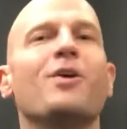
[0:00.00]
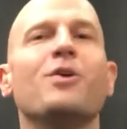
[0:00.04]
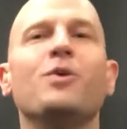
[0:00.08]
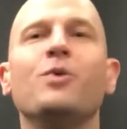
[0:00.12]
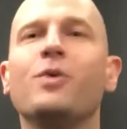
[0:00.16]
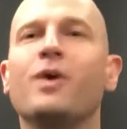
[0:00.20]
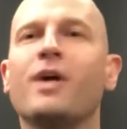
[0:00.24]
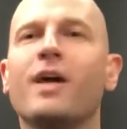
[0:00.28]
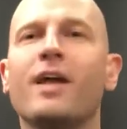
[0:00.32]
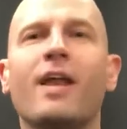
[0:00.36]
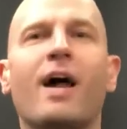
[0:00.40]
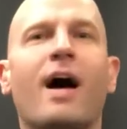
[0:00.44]

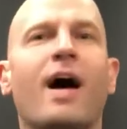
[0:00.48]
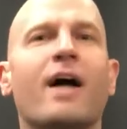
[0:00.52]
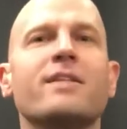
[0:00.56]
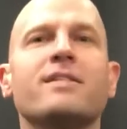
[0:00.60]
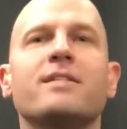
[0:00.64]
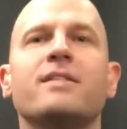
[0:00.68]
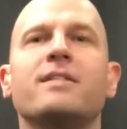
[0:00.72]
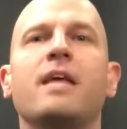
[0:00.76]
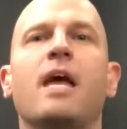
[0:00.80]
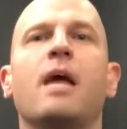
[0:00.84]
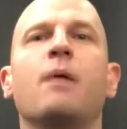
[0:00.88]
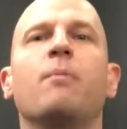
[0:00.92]
you cannot
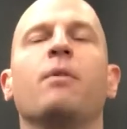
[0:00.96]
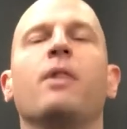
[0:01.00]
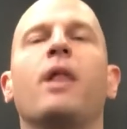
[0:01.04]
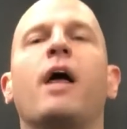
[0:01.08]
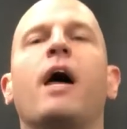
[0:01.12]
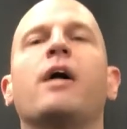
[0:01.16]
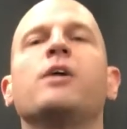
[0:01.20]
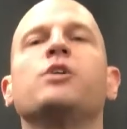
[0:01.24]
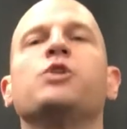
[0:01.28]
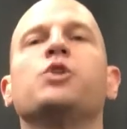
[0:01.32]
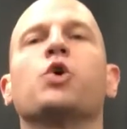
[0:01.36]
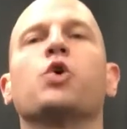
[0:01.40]

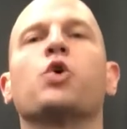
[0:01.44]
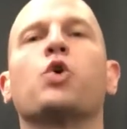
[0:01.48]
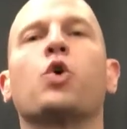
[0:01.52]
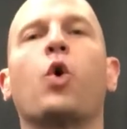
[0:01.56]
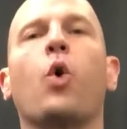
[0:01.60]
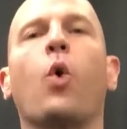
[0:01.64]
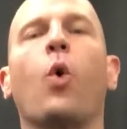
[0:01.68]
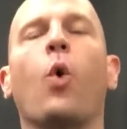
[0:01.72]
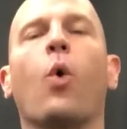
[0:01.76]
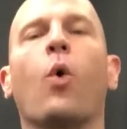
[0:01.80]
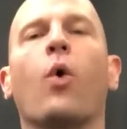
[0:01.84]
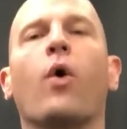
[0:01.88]
stabilize your
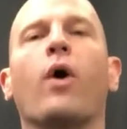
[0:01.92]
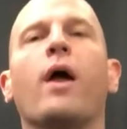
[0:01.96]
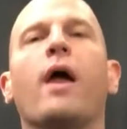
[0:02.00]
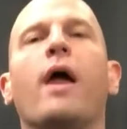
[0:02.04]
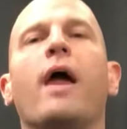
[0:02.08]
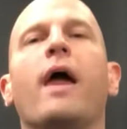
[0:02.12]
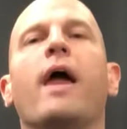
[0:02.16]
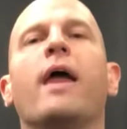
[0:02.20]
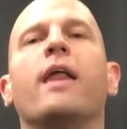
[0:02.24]
core,